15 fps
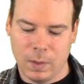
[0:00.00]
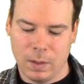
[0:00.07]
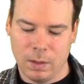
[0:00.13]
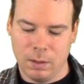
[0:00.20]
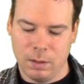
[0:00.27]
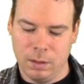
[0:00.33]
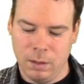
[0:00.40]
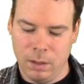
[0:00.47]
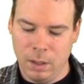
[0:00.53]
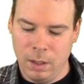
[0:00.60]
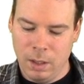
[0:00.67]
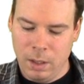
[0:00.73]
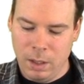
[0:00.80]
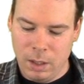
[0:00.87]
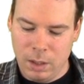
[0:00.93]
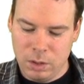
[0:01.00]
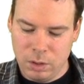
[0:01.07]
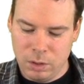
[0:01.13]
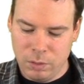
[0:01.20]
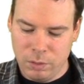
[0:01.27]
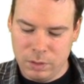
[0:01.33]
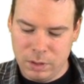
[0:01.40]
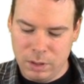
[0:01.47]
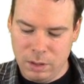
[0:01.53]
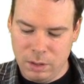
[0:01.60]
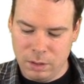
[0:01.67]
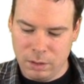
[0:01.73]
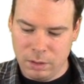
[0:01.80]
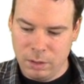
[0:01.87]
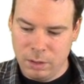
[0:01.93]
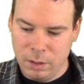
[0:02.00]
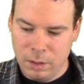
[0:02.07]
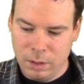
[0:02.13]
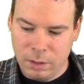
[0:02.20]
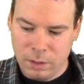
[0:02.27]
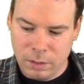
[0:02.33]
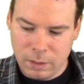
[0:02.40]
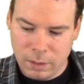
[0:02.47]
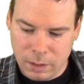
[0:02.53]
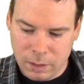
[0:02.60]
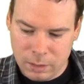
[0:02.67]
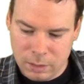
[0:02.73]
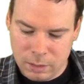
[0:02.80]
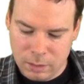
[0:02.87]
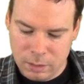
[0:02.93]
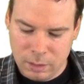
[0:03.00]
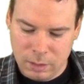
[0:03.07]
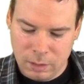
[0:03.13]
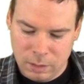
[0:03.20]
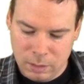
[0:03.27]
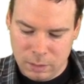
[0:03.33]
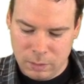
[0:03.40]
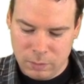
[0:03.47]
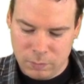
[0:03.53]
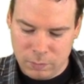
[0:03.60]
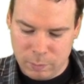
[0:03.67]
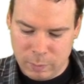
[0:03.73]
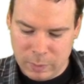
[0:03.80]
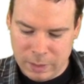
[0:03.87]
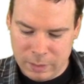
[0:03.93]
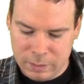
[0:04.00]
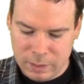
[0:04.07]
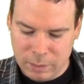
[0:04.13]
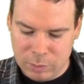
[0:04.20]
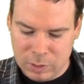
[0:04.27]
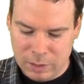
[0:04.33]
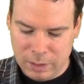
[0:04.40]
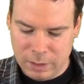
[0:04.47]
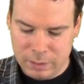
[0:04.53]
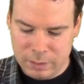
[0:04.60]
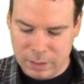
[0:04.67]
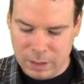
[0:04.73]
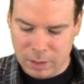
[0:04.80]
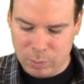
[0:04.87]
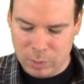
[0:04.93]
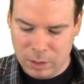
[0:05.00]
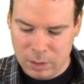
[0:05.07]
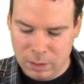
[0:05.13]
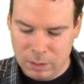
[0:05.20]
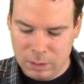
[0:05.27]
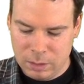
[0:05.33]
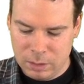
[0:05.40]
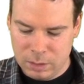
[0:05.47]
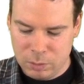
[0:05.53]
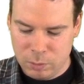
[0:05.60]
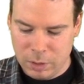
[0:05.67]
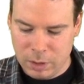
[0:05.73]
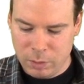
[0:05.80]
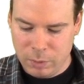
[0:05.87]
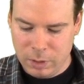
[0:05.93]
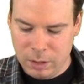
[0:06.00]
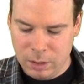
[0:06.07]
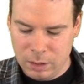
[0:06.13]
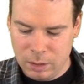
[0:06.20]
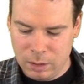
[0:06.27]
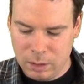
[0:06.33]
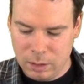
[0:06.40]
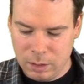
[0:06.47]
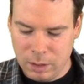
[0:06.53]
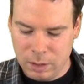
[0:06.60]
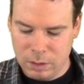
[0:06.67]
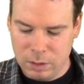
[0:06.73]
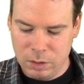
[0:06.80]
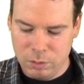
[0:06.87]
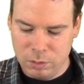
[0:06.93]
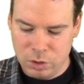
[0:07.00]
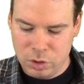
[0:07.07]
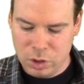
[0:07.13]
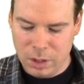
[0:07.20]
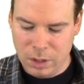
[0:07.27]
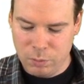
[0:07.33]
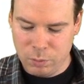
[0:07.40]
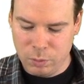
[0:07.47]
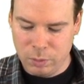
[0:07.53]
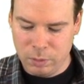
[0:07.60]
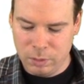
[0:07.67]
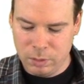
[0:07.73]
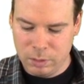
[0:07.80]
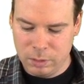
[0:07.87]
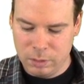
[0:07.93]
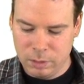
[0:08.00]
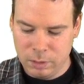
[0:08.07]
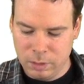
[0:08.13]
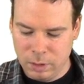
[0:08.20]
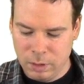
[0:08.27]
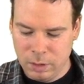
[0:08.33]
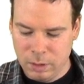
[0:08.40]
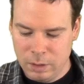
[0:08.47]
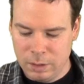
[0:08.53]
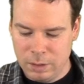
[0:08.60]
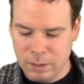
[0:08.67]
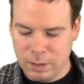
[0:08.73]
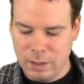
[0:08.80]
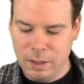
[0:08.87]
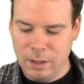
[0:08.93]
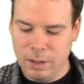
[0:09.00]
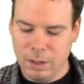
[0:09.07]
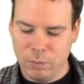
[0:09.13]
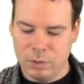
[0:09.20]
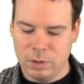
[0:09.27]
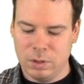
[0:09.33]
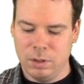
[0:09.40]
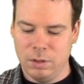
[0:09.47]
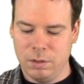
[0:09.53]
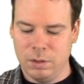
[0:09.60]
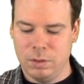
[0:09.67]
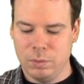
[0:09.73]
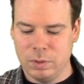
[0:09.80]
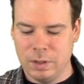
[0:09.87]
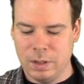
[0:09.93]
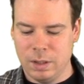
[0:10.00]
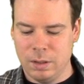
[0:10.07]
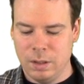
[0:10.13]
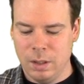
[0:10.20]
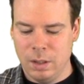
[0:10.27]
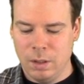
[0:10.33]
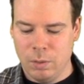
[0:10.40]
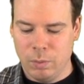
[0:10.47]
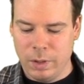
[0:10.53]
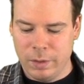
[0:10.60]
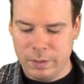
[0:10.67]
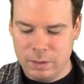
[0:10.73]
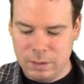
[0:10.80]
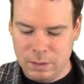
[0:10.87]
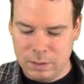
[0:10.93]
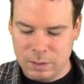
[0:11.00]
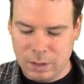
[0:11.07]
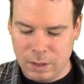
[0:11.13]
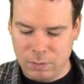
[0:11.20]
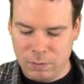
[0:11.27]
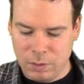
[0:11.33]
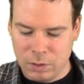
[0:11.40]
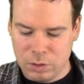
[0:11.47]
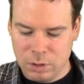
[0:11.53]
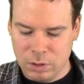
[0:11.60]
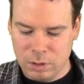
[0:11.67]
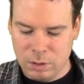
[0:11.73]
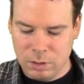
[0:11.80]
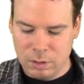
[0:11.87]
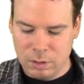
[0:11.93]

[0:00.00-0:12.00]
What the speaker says: Okay. And you notice here that from that step, this is where we had to use a chain rule. And the key thing was to notice was that, well, this inside function,